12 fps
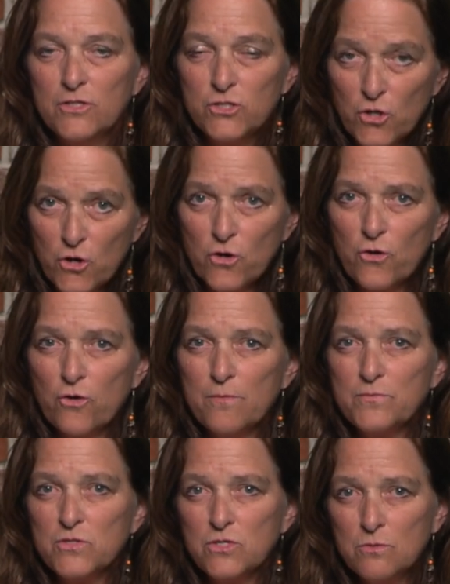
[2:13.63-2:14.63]

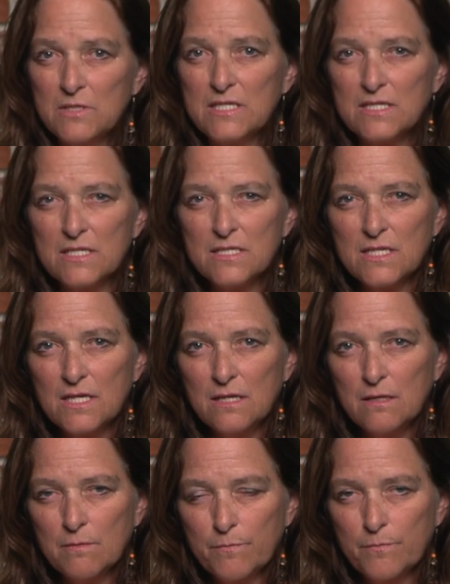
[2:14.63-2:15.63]
terms to an existing